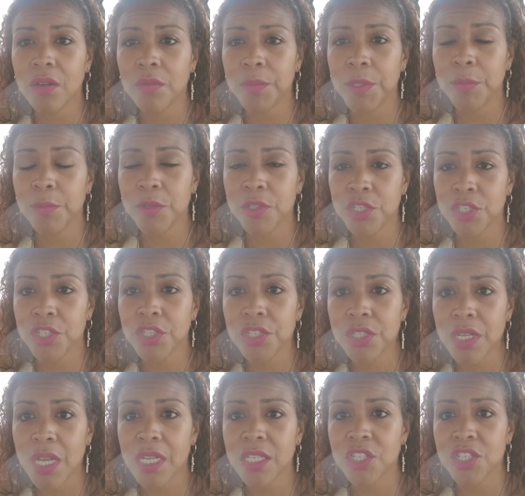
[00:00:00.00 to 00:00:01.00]
People should
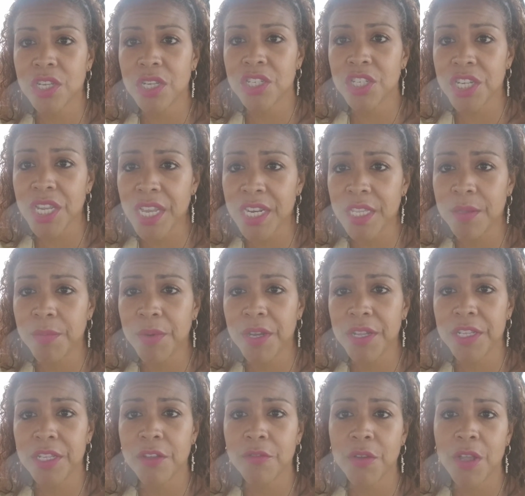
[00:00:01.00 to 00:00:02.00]
not judge
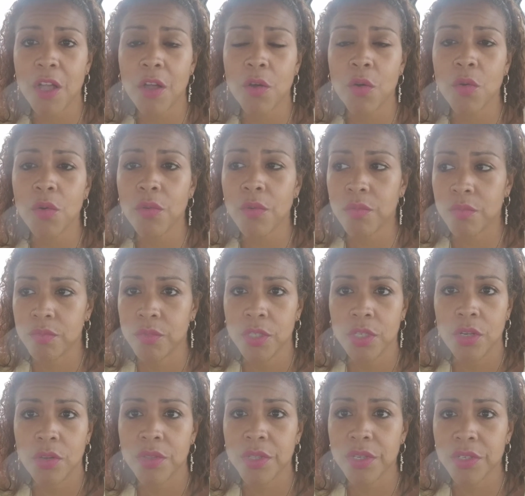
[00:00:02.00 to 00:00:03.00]
anybody of how,
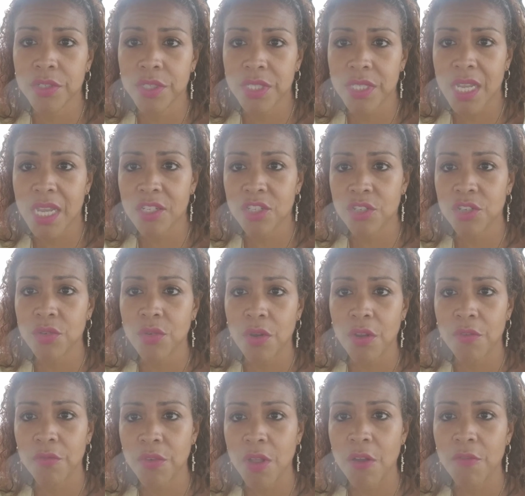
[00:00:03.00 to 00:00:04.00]
their stature
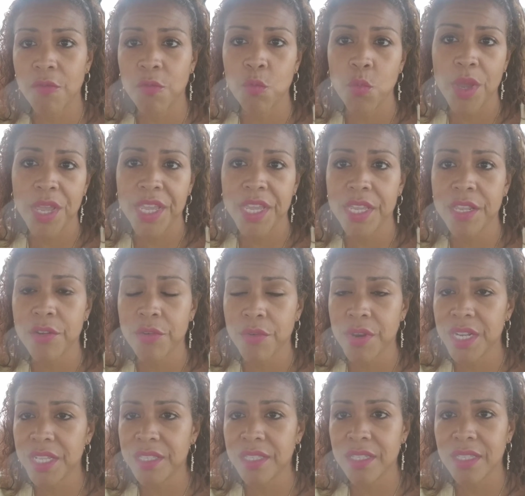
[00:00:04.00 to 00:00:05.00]
of weight or
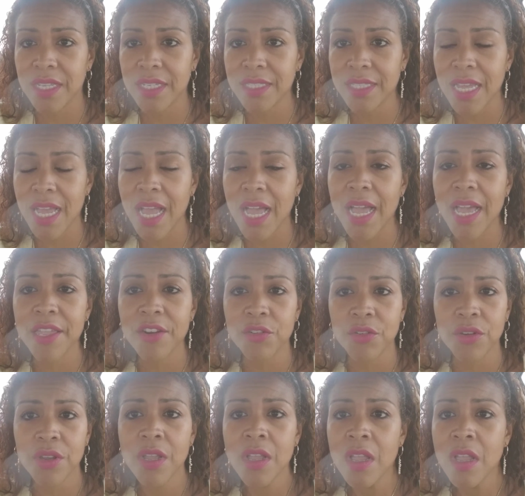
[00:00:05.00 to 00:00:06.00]
anything like that,
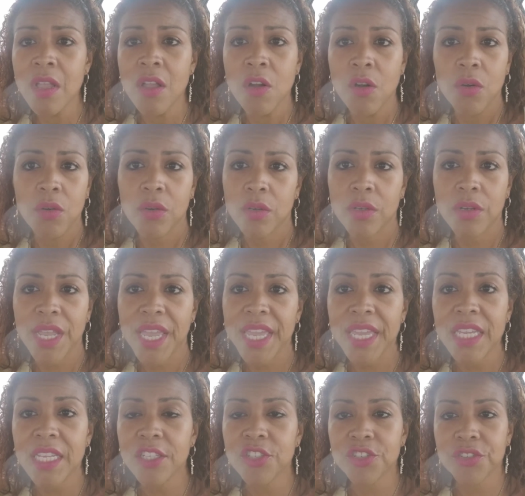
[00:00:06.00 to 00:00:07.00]
or
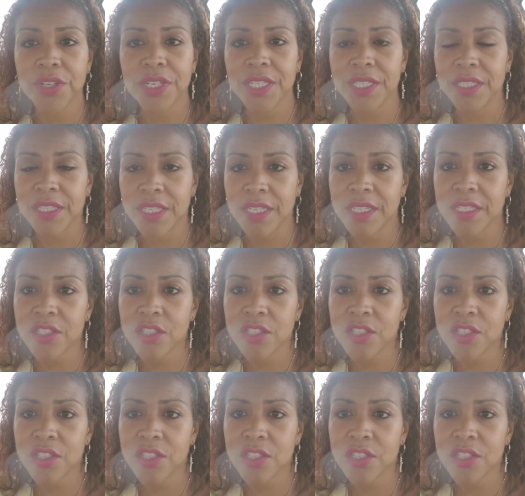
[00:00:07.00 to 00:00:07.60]
age or anything.